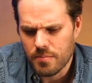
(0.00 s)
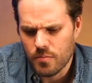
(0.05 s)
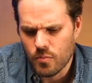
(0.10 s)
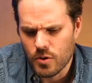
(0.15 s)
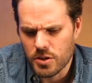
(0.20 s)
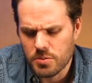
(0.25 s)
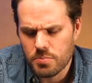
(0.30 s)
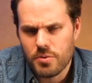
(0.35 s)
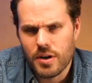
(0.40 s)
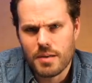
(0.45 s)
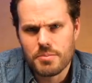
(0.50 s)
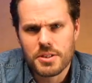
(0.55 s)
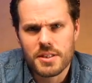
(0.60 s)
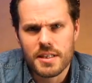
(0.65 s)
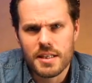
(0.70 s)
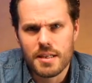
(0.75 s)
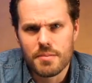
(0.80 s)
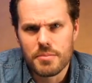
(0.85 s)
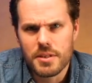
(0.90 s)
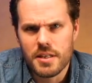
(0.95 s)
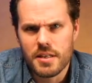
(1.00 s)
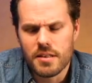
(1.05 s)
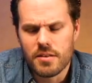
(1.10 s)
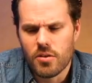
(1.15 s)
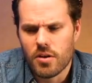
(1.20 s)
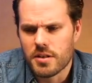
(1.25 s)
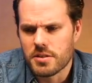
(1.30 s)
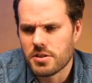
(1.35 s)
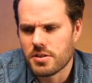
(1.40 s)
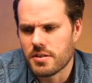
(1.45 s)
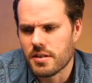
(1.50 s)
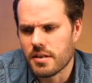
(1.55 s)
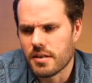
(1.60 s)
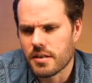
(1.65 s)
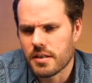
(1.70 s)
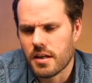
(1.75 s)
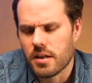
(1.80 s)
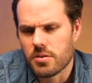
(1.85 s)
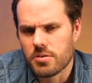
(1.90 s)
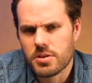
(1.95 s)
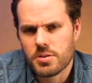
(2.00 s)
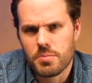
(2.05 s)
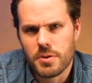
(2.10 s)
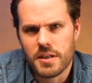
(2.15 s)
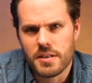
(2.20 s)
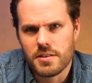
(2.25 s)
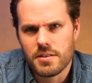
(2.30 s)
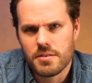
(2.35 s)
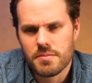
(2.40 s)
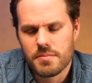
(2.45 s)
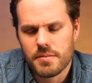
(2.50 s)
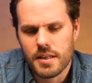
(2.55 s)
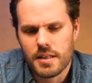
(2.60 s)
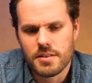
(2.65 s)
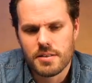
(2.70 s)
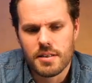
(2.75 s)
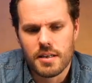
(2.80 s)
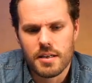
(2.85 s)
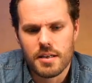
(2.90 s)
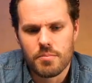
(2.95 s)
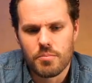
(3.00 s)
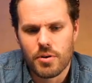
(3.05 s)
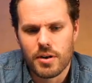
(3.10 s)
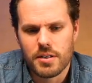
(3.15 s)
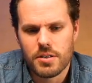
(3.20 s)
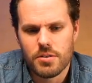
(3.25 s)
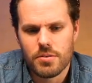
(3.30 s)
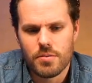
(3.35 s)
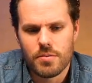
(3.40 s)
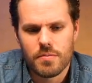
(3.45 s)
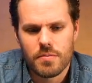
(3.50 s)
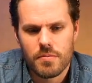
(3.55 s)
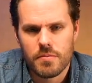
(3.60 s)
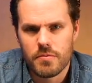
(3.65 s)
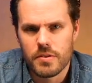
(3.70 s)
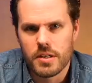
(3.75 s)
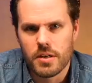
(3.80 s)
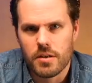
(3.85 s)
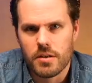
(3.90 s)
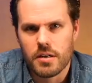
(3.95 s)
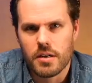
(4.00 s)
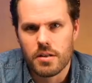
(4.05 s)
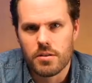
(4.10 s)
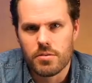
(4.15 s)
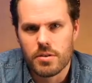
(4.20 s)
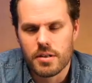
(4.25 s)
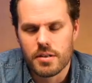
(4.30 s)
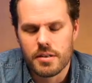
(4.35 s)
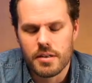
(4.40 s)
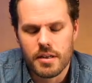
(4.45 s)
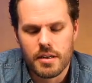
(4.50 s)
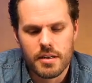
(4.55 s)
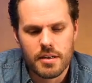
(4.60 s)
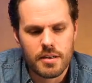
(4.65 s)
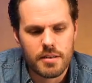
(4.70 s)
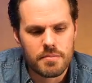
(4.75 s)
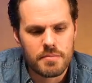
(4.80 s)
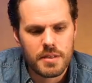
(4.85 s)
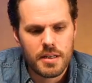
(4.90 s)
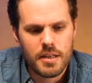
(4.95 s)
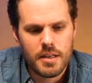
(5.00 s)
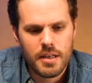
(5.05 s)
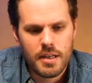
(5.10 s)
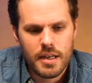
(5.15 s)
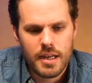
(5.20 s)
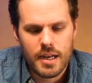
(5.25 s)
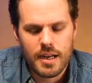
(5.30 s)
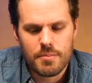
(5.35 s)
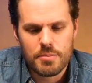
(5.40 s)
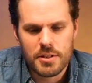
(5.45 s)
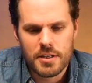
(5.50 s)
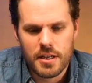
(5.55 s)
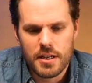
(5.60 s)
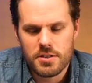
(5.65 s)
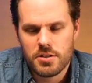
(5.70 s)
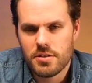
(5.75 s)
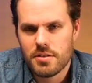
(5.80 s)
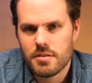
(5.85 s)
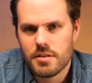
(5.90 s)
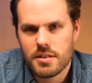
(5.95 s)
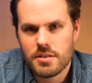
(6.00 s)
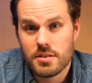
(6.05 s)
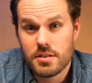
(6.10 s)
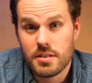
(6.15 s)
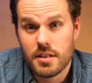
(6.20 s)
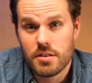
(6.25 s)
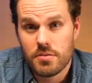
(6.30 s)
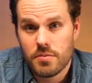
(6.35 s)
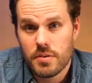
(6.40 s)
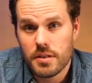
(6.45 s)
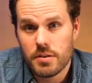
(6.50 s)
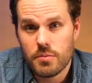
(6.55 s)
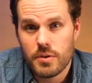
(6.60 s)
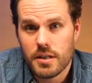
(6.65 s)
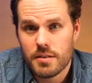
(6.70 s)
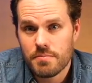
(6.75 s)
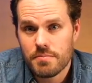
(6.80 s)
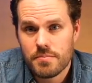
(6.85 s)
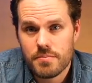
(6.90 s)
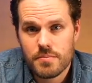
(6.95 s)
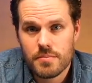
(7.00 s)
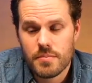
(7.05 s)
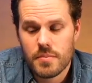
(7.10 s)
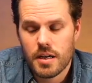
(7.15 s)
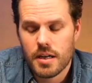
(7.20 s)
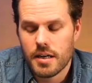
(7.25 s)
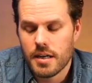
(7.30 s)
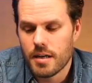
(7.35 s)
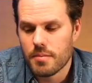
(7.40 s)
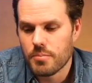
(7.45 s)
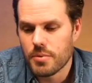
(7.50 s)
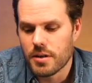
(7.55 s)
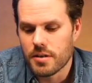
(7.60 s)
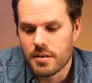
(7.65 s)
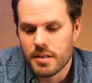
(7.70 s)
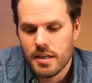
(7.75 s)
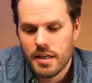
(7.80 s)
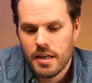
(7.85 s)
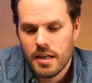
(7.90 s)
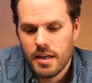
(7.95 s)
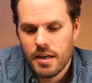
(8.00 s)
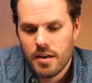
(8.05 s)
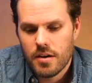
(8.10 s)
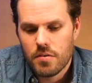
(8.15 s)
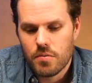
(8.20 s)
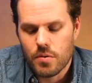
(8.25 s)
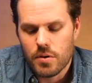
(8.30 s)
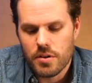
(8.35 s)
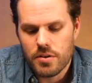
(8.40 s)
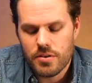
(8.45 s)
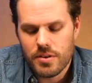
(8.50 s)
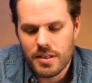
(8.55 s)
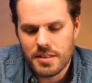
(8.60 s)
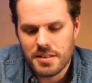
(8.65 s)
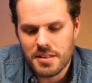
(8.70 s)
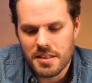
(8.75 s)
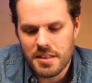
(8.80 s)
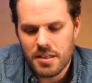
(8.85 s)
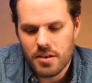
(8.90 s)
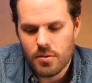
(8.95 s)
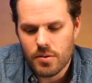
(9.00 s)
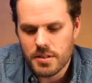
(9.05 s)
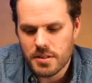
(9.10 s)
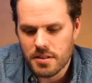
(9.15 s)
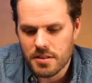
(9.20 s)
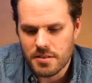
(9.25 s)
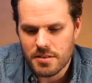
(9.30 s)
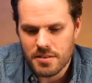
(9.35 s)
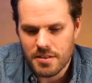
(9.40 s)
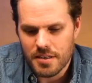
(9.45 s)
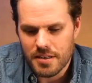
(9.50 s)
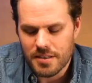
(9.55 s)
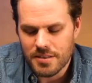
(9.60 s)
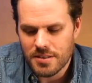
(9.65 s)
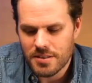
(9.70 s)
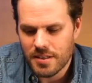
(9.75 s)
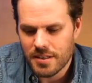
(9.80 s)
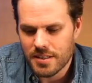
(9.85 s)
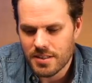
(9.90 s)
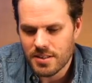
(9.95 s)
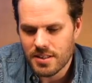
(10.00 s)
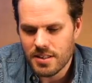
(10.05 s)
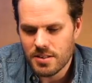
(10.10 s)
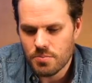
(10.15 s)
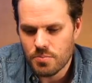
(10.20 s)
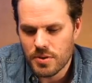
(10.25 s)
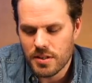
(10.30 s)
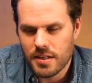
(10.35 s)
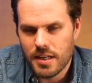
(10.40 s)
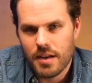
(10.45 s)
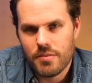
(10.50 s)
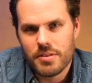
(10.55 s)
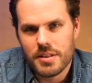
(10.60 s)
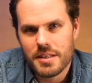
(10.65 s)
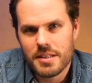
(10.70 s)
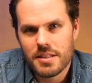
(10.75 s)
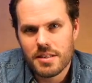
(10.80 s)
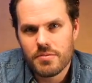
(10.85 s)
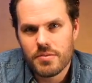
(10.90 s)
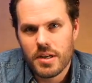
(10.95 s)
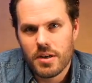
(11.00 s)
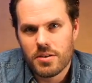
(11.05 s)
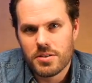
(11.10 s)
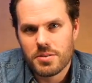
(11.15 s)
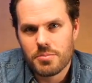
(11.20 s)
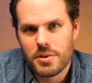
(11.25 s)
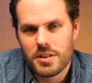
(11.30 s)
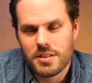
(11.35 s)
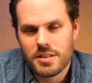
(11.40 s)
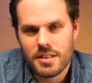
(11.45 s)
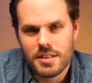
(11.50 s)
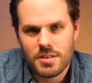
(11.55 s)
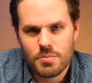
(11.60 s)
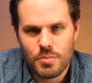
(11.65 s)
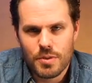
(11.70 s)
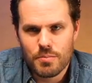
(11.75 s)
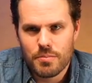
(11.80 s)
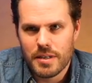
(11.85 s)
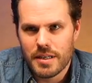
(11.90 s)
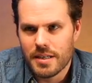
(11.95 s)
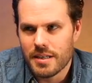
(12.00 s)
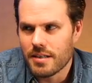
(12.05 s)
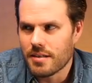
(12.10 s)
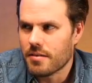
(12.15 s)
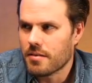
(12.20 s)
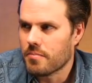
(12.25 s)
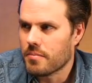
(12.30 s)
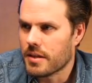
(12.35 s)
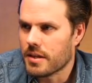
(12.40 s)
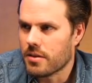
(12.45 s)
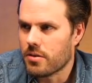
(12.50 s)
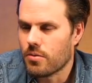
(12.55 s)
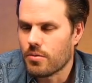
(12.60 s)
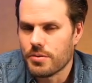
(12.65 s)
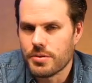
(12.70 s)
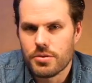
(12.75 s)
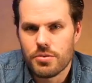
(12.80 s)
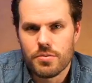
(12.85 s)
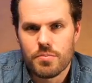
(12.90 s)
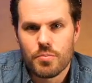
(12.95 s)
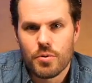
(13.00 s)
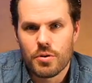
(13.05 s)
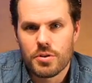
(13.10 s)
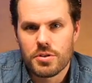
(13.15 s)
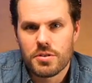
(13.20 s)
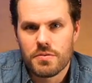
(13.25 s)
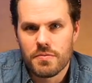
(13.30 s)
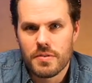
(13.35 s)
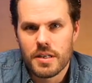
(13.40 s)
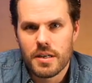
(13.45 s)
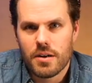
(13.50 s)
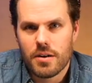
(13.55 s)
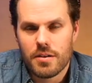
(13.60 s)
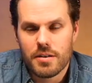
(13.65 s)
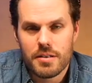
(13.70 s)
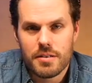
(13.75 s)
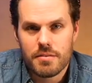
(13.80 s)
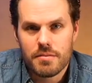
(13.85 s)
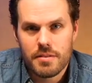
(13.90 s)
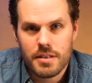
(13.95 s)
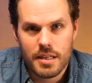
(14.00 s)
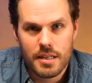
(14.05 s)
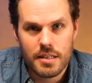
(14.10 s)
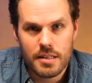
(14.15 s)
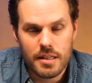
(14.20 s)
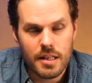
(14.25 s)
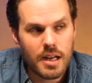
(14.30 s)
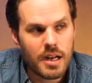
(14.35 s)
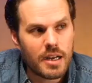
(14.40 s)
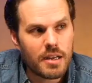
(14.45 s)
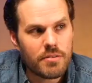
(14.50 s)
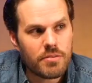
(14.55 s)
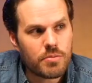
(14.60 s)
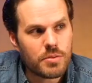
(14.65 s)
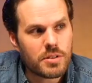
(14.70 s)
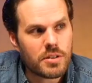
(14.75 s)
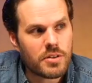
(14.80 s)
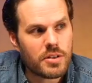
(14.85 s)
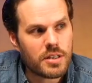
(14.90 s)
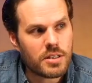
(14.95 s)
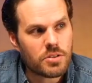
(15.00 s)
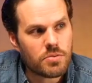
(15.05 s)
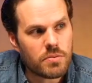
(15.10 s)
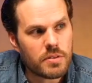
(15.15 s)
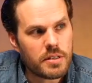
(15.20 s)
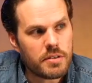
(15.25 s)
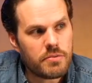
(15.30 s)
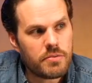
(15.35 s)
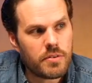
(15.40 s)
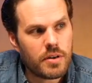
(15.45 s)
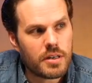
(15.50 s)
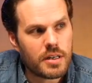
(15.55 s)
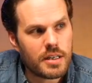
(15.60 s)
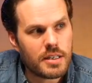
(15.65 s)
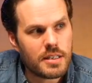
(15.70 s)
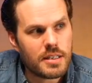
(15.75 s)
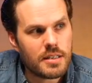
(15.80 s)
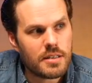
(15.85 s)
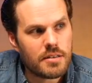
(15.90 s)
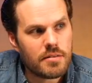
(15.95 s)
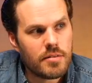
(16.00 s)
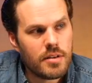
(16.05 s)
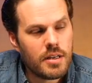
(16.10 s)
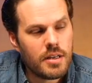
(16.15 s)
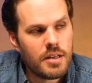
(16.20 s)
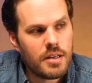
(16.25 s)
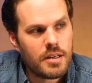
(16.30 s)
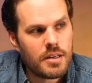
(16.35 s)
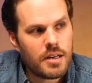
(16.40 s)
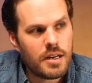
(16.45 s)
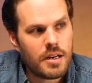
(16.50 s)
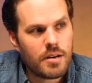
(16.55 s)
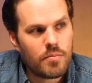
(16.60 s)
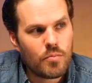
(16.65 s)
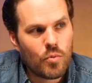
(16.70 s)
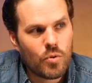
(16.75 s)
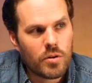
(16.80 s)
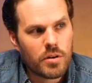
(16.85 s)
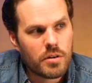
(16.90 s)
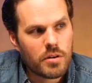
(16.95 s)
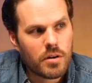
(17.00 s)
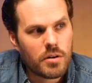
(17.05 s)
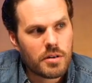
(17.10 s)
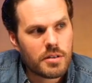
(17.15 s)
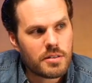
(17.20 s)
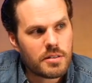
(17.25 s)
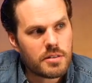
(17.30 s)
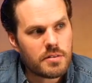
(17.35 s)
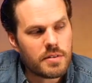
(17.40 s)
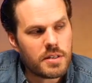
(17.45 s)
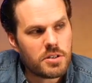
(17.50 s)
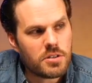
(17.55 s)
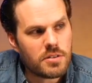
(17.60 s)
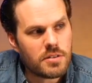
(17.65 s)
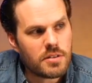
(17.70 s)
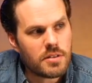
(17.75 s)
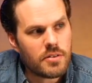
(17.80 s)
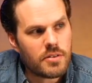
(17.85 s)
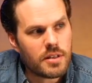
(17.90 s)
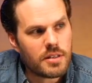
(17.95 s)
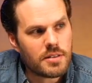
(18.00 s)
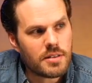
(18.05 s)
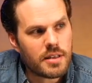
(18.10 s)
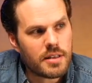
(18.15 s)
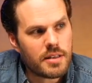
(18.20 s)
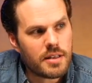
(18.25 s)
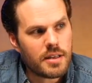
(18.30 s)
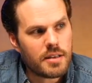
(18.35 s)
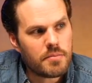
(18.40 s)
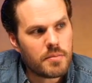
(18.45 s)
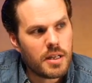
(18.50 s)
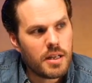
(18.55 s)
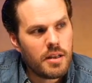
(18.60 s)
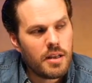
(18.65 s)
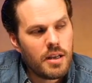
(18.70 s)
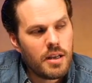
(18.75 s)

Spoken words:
which props to him, he launched Color Space. It's a brand new VR coloring application that's done really well. But one of the things that he always has done is he's been heavily into the VR space, and it's been my goal to push VR in live, which I think is a really fun idea, more in art installations and things like that.